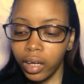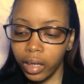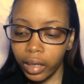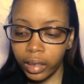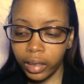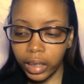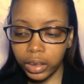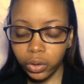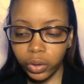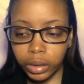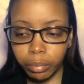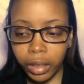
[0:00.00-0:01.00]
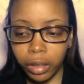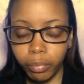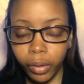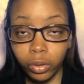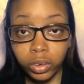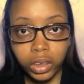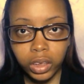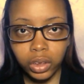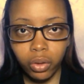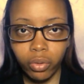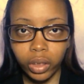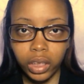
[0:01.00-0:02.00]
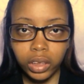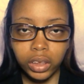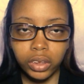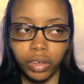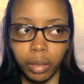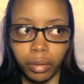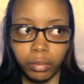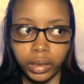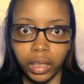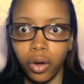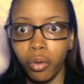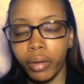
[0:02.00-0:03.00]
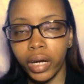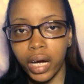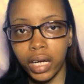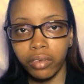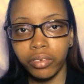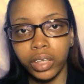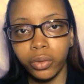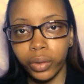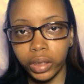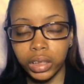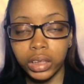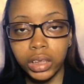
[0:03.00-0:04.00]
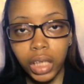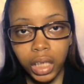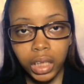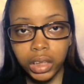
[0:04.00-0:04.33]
and I saw somebody post this on Instagram, and I was like, oh my god, I really want this study.